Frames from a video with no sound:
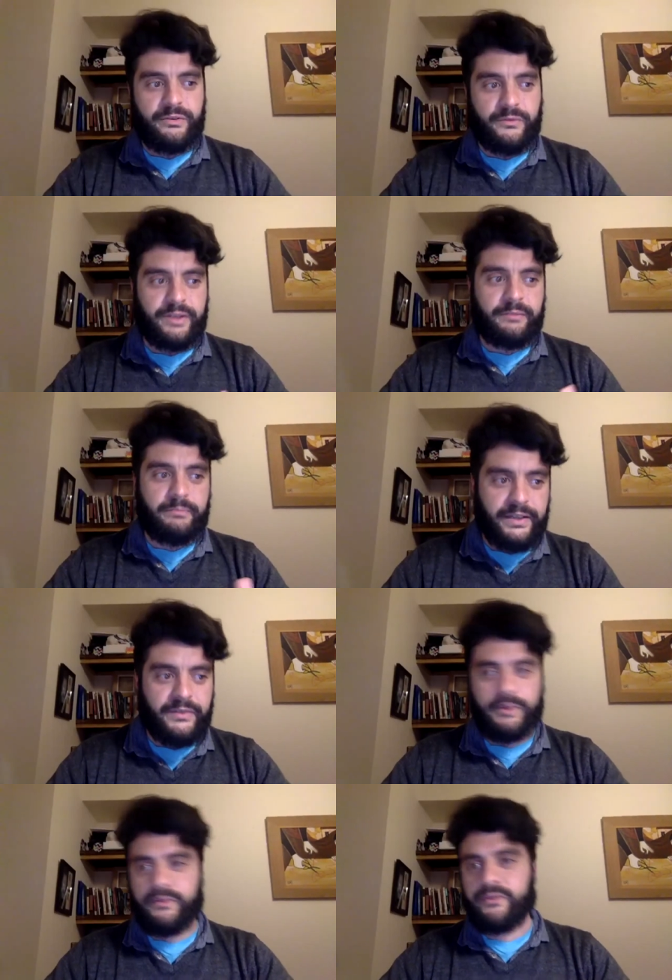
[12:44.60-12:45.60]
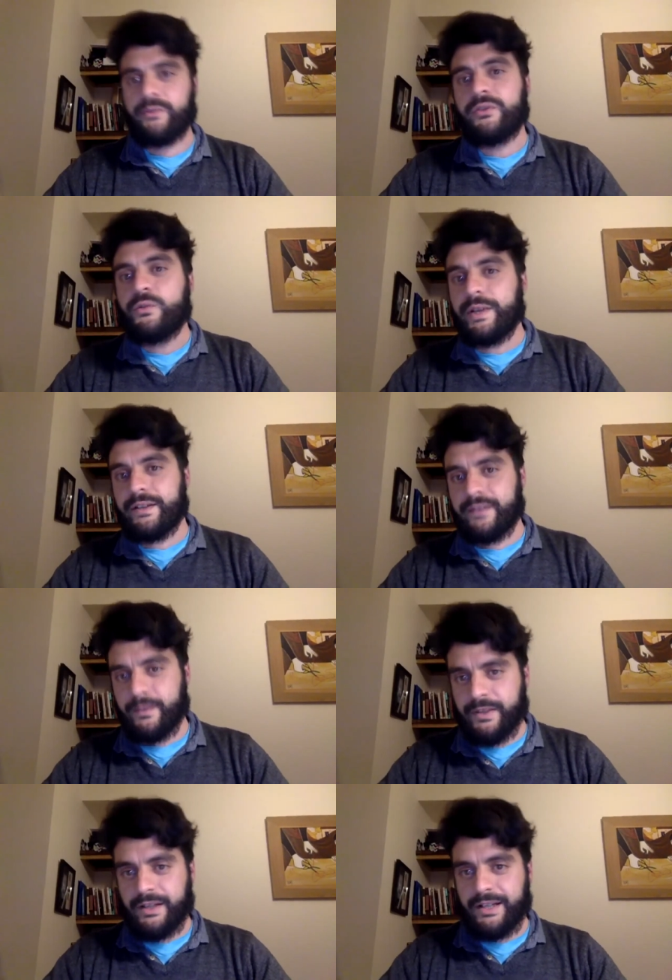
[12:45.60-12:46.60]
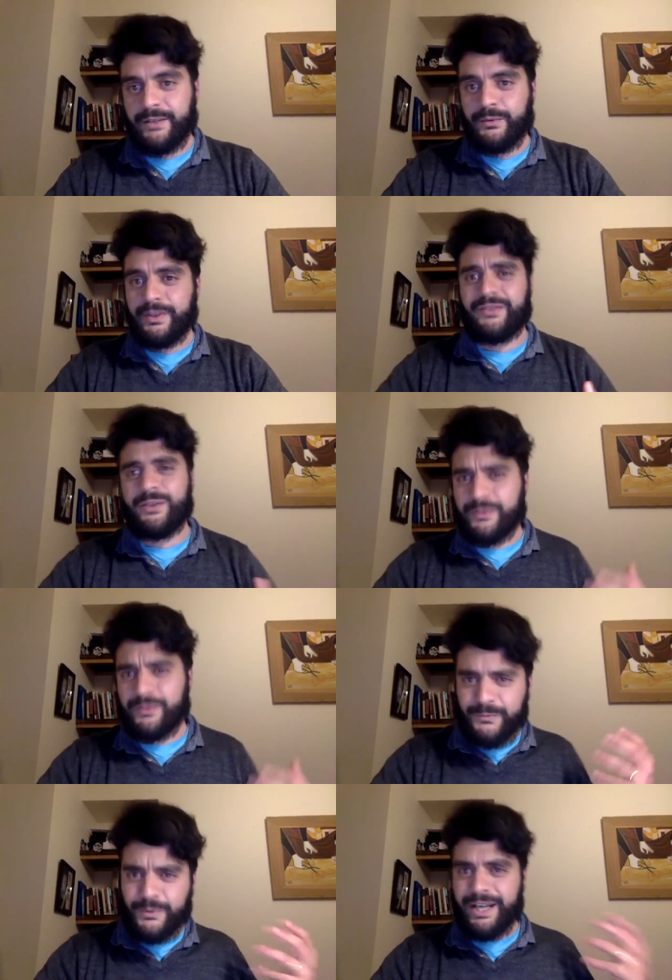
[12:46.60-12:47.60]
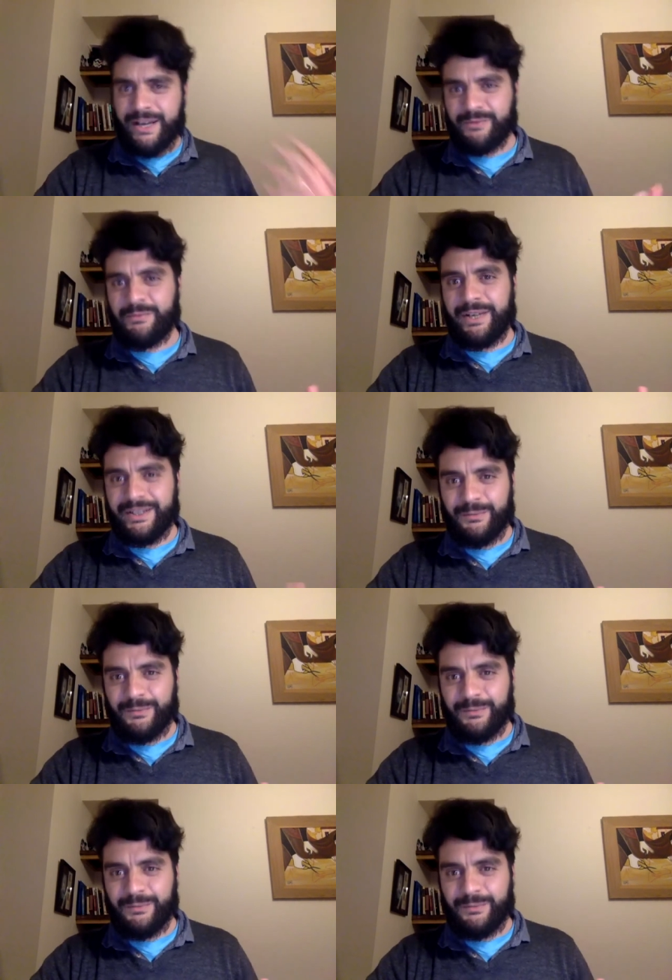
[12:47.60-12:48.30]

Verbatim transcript: what the best way of doing something like that it's not what i have in mind to be